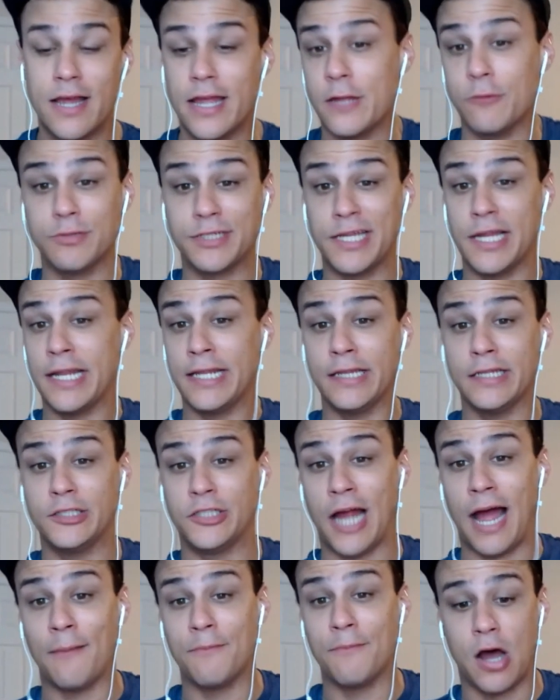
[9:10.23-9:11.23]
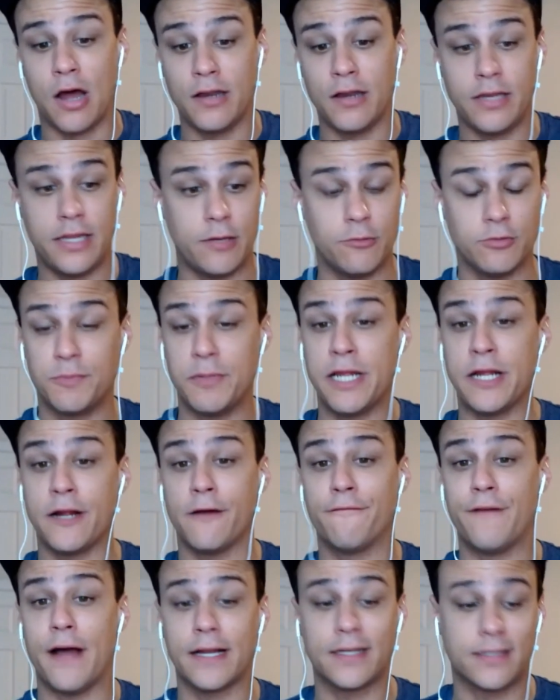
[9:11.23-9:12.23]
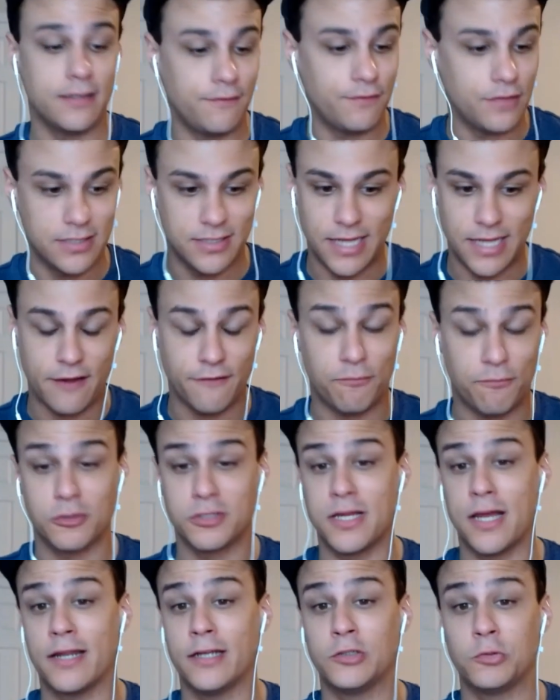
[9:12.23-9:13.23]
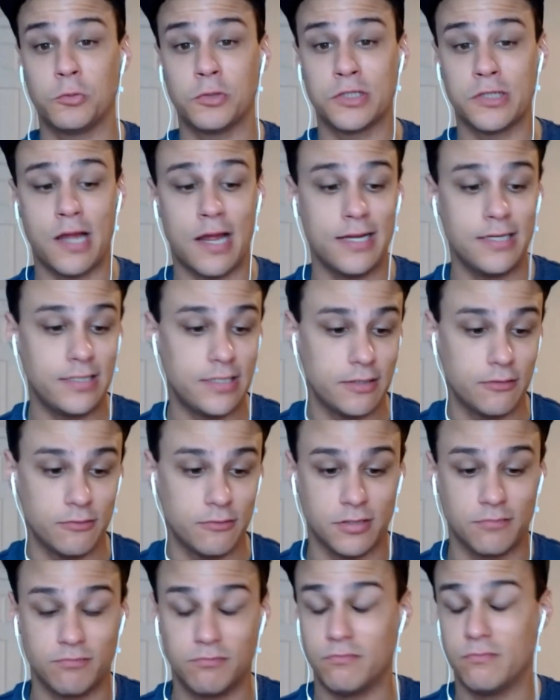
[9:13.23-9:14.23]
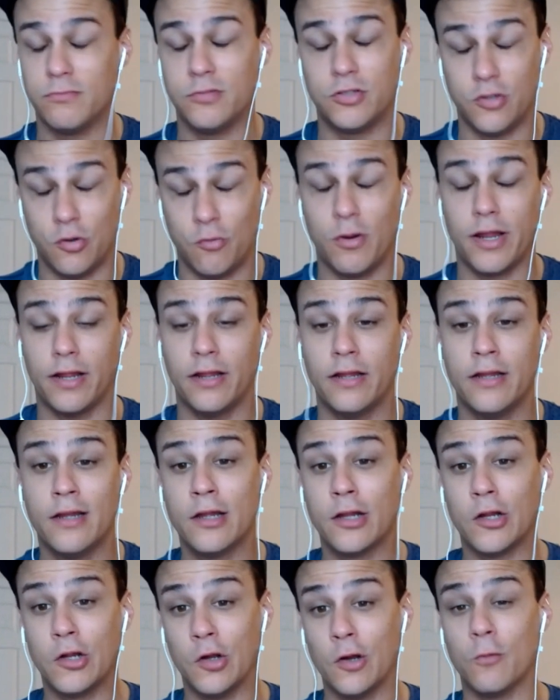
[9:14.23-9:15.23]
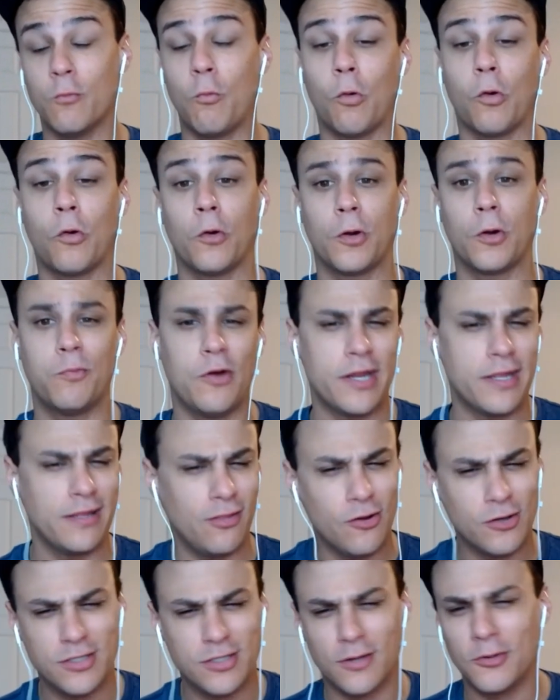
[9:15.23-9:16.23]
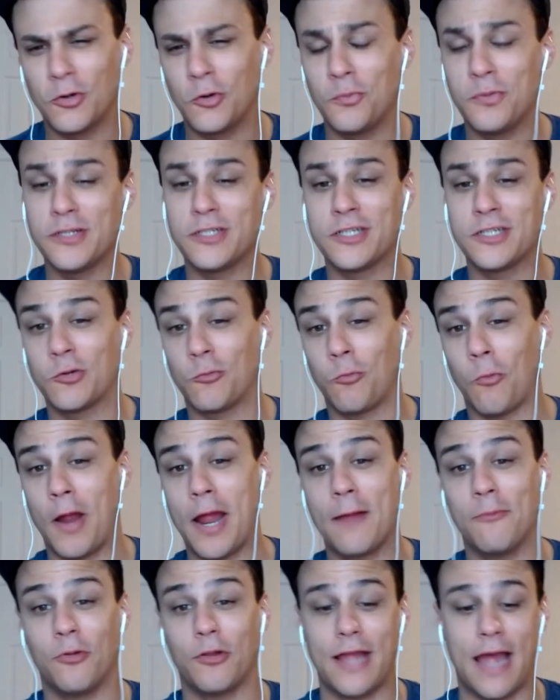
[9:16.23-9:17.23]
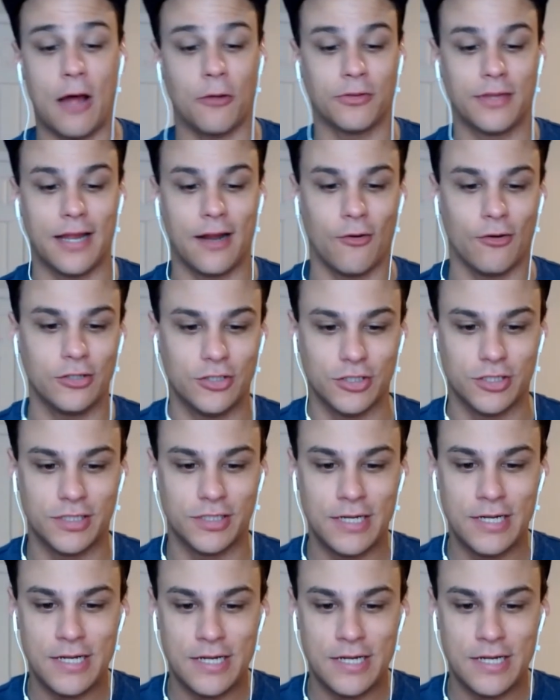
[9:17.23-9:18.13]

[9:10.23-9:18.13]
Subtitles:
He was getting the job done. He was being effective. The save percentage was nice. He was doing good work, but he looked a little bit scrambly out there, and just